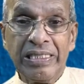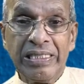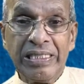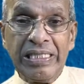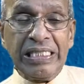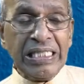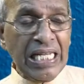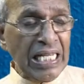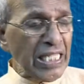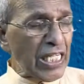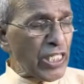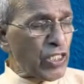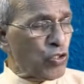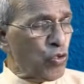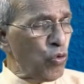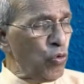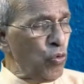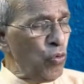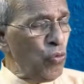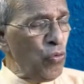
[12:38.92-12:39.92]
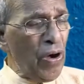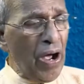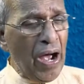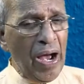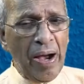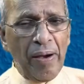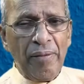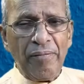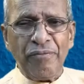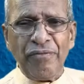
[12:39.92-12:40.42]
These are the two
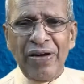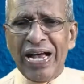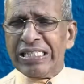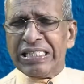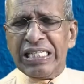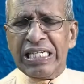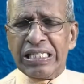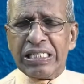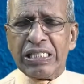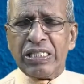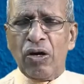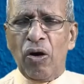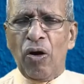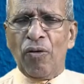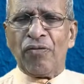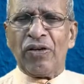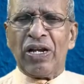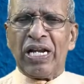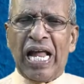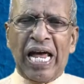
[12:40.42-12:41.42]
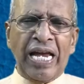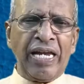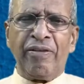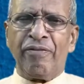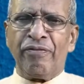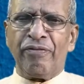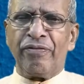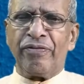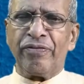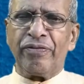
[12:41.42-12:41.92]
facets of
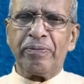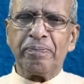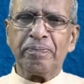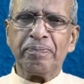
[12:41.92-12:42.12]
life.